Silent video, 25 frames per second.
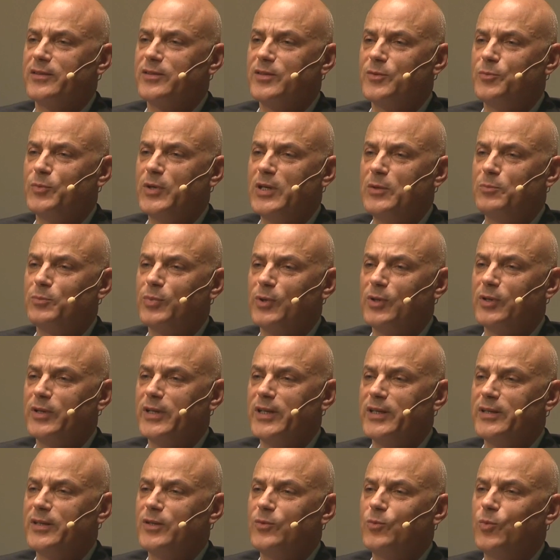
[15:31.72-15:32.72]
to people
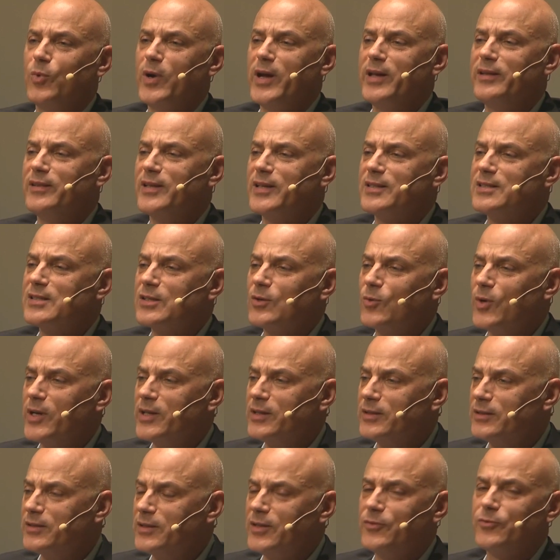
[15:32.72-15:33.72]
in a way that's
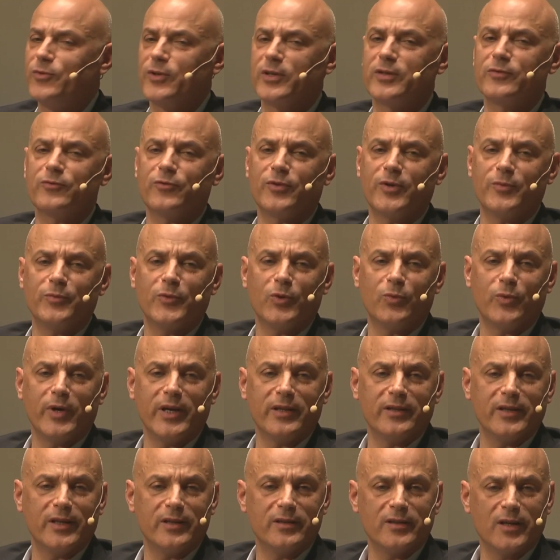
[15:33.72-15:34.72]
quite different from the way
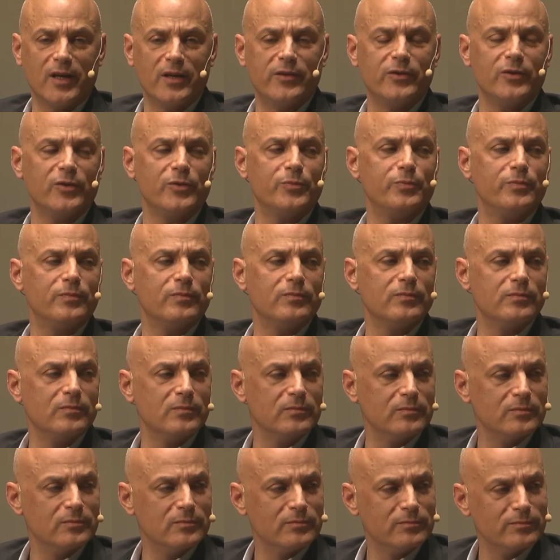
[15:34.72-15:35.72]
that other
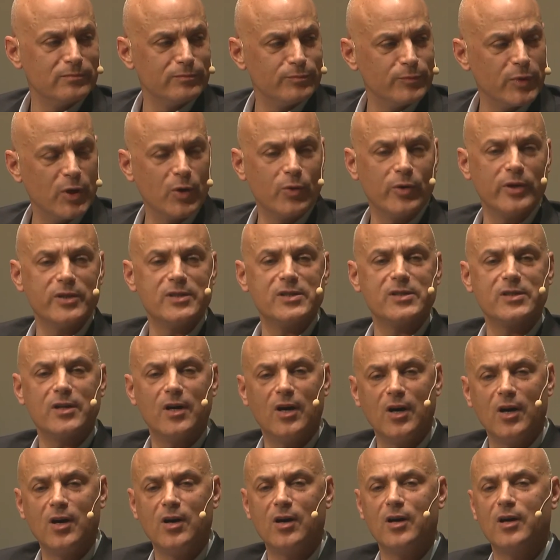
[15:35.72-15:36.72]
poets
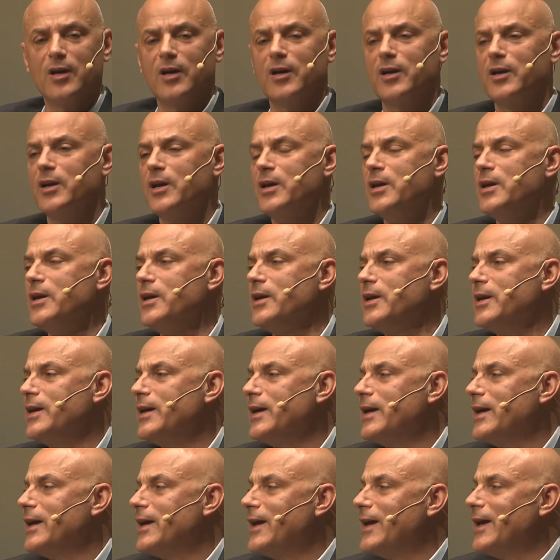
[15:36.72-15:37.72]
are.
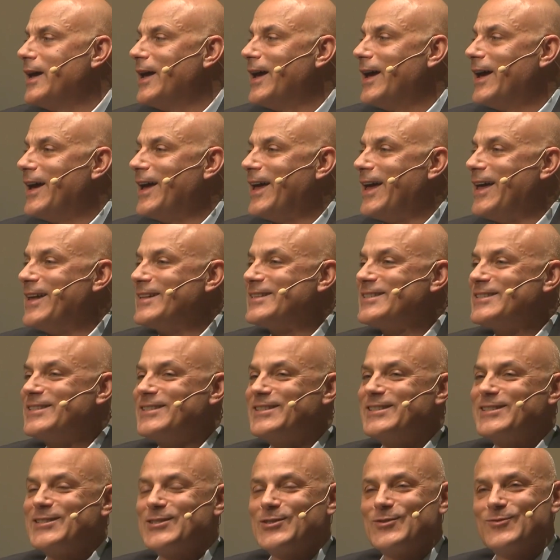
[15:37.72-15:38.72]

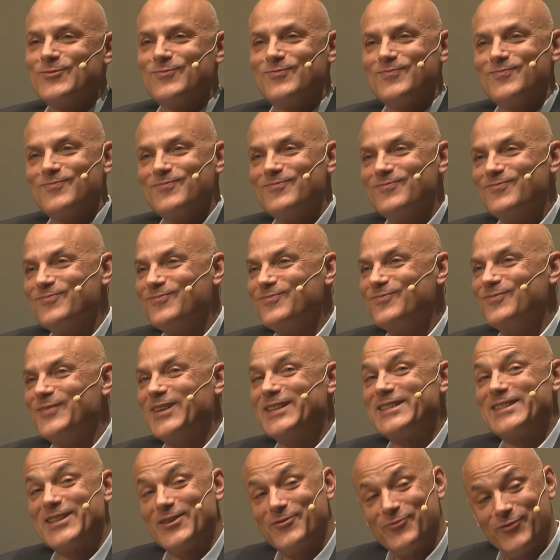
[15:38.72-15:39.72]
It's
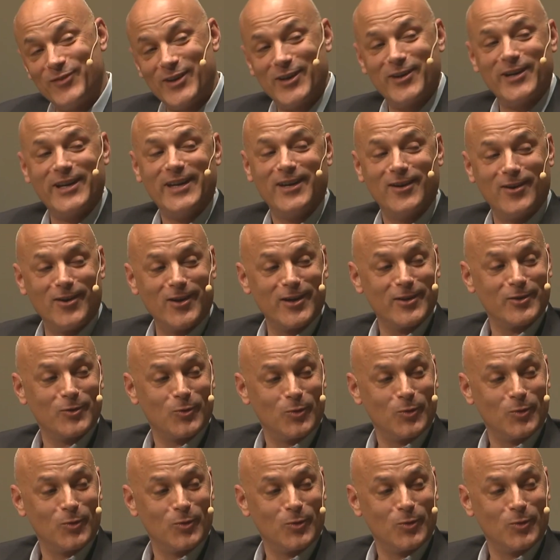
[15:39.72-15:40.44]
a very hard